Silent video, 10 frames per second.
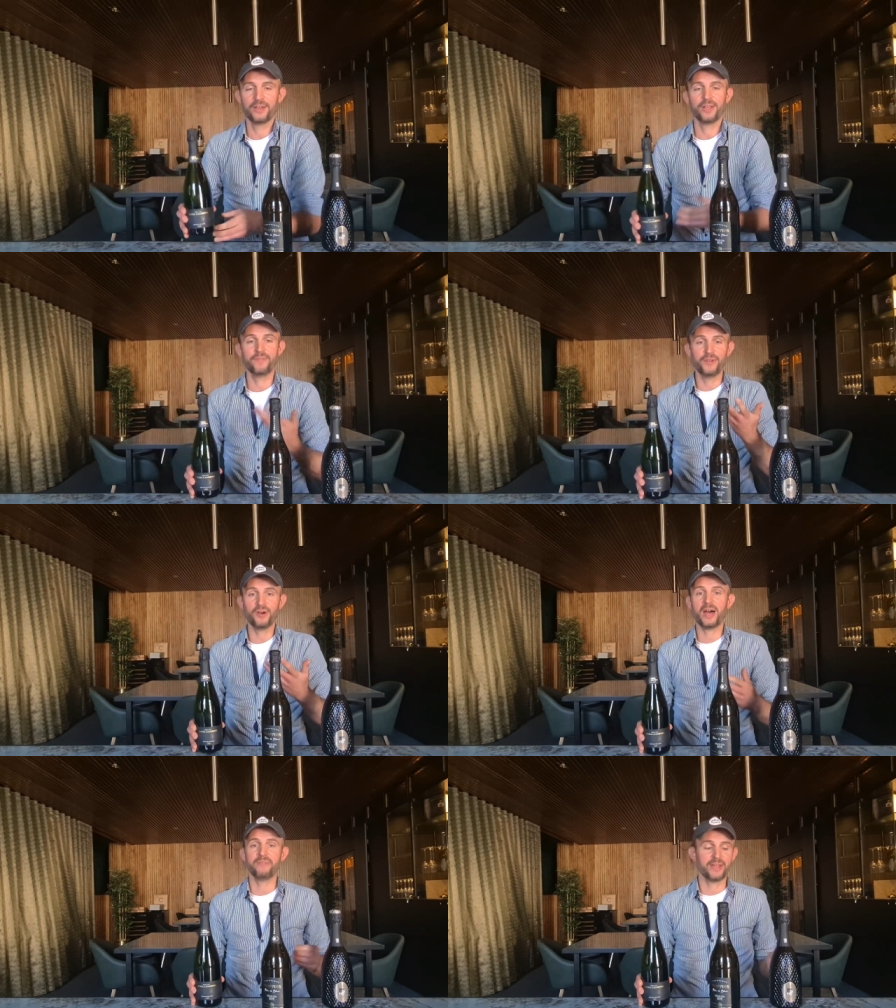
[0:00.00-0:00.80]
If
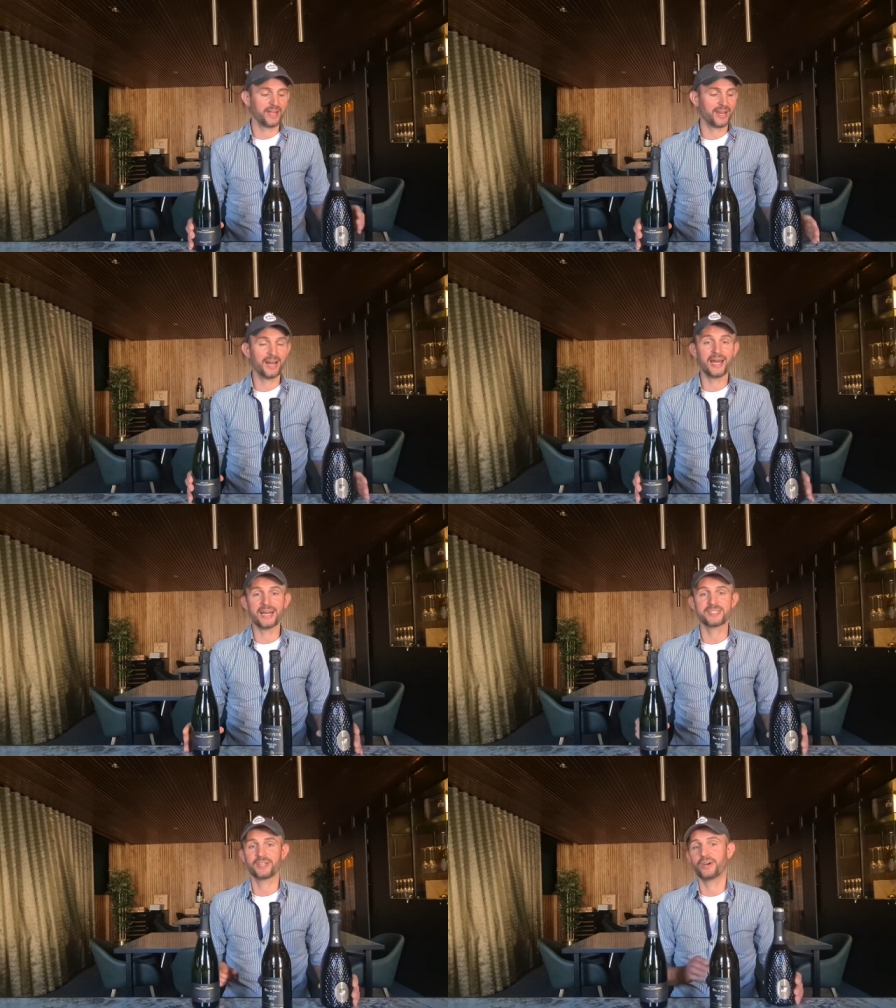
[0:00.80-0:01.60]
you're having a
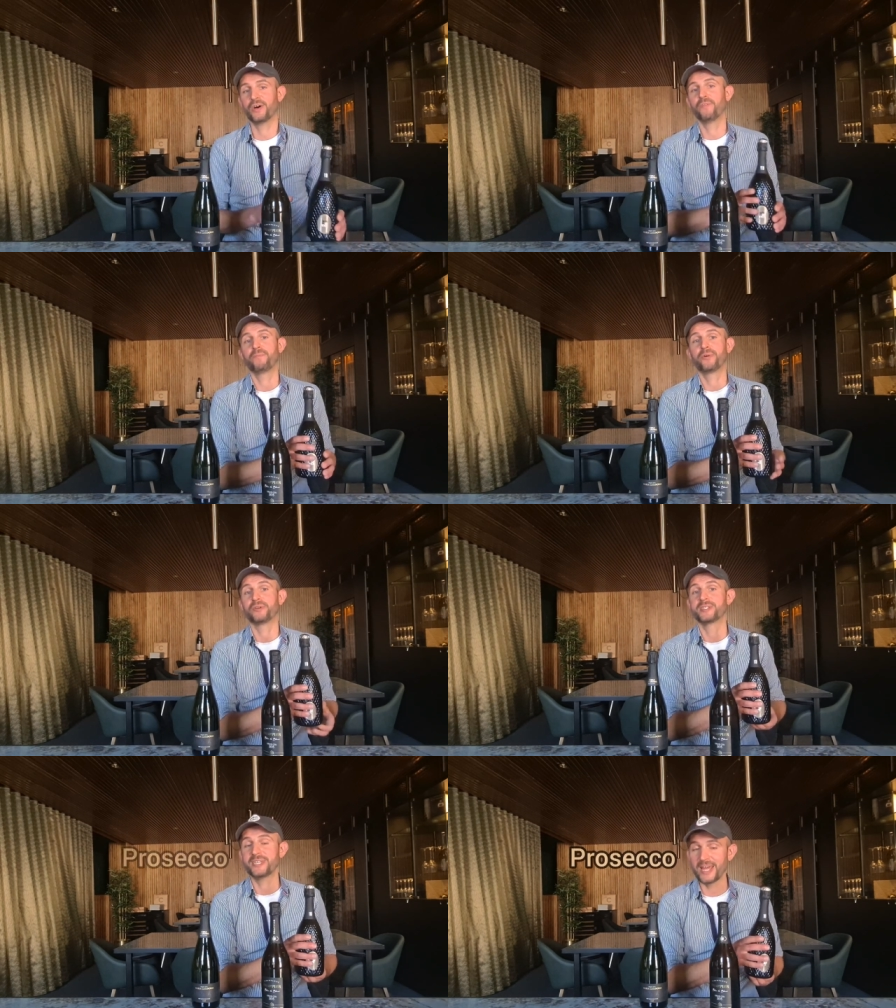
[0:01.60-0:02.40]
glass of
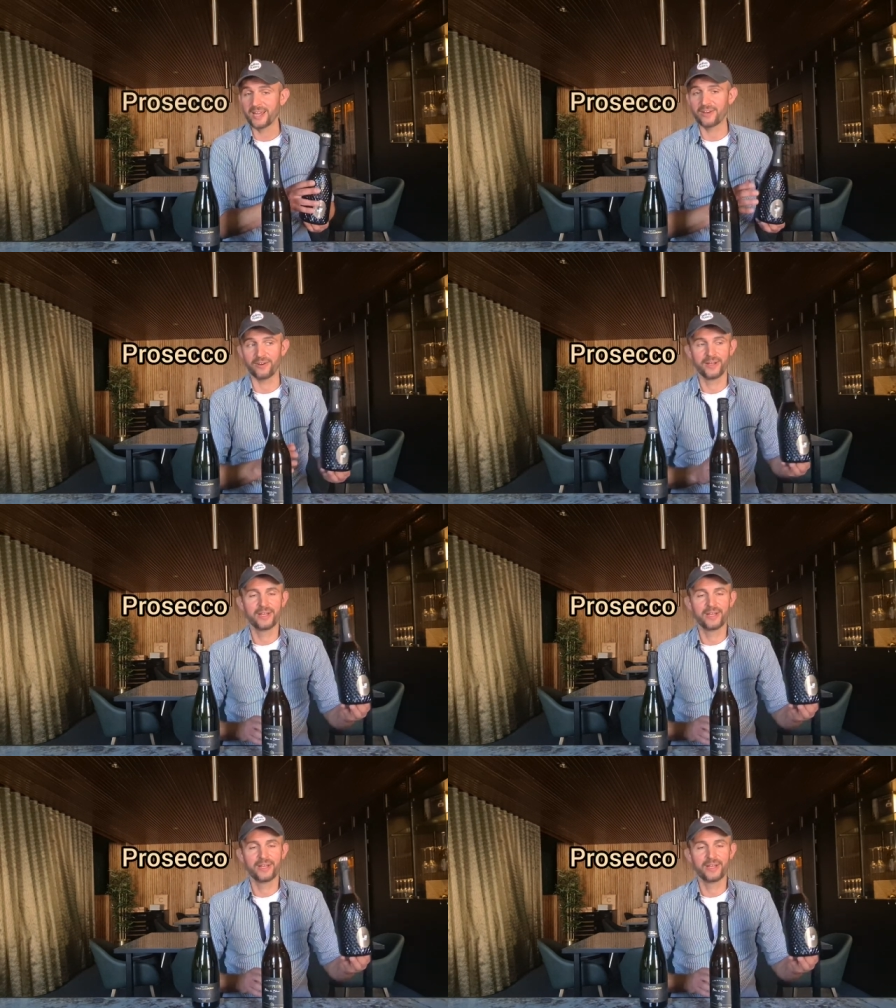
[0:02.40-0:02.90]
Prosecco,